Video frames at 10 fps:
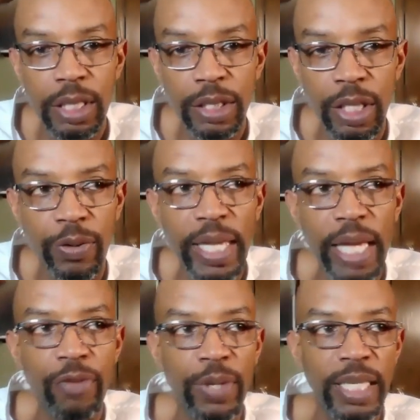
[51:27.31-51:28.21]
to
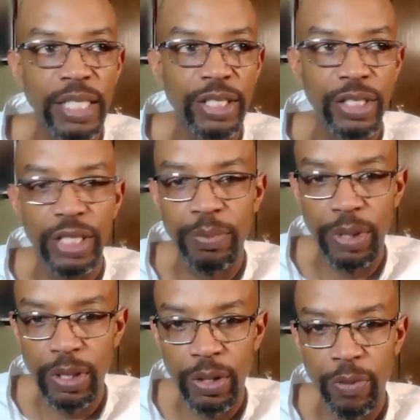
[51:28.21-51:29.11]
create relationship
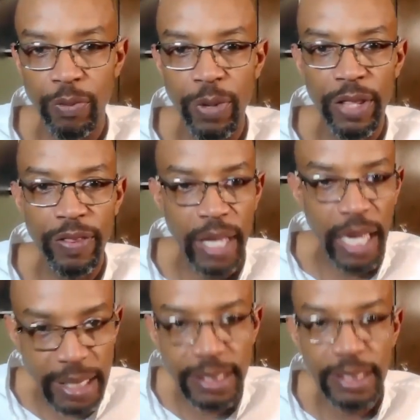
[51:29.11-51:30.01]
with
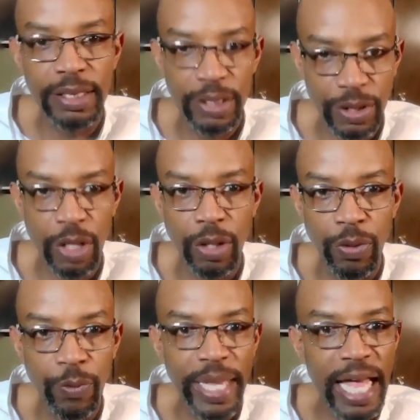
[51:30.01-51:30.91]
us,
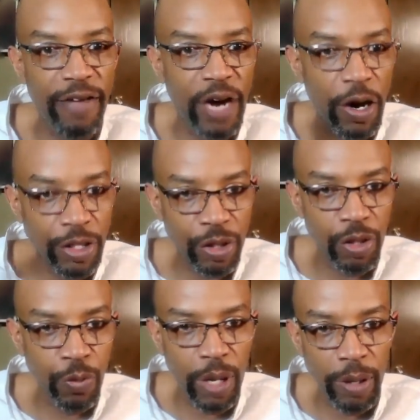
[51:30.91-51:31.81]
so we have our
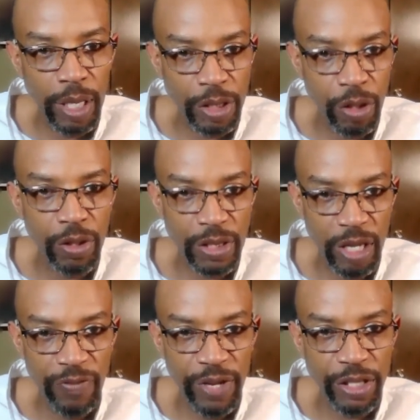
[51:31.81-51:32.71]
eternal
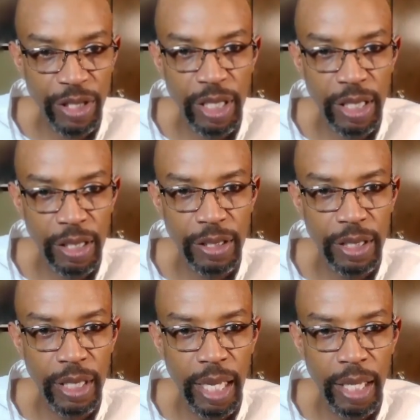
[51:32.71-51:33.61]
salvation
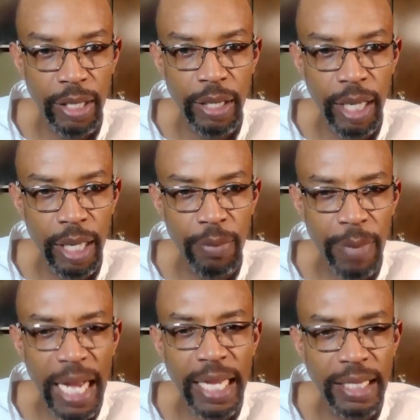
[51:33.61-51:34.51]
in
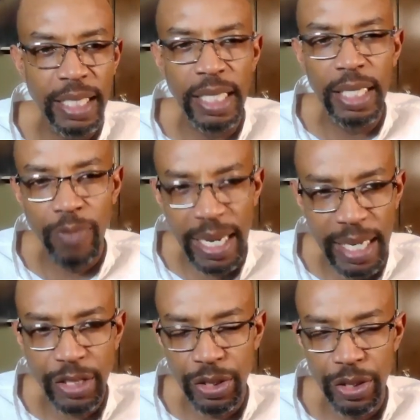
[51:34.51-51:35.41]
mind, right
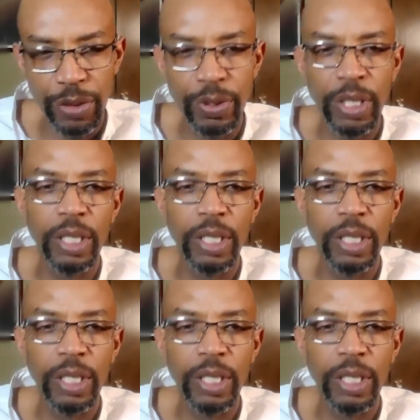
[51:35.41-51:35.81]
next to